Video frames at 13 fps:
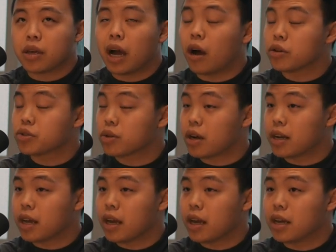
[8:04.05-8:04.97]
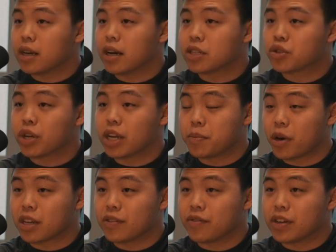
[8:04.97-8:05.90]
I also got a
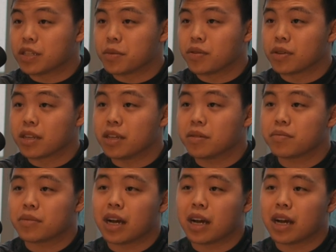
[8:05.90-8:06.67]
trademark infringement with it,